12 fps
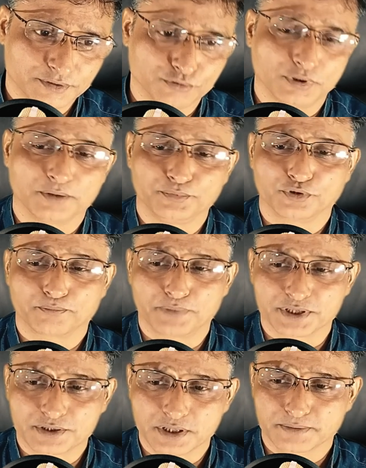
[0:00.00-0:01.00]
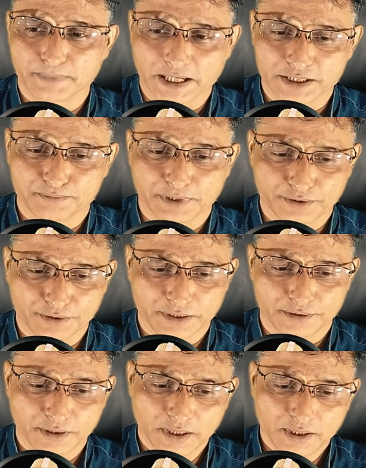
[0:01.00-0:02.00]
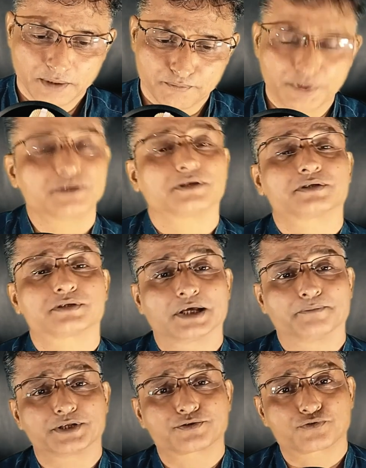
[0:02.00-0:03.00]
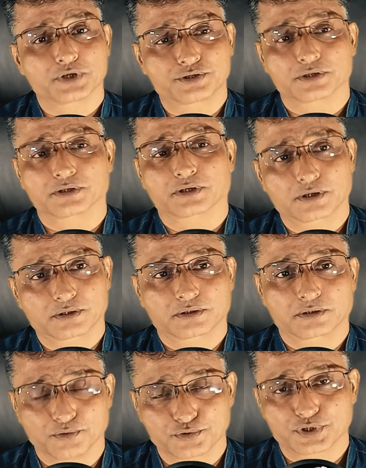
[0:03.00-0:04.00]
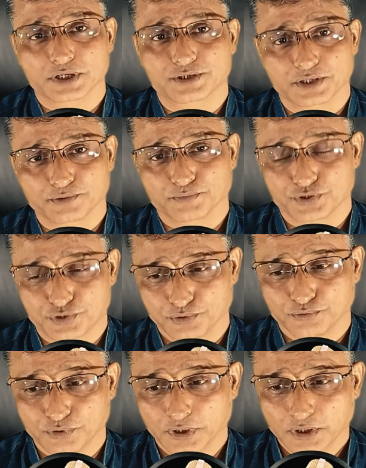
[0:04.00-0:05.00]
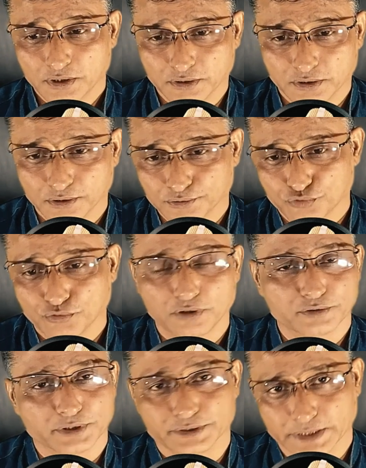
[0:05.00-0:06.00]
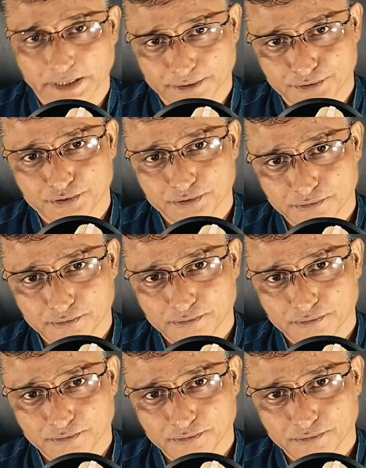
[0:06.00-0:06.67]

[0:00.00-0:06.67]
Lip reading: You have your business management and business administration courses in which you go through all these things.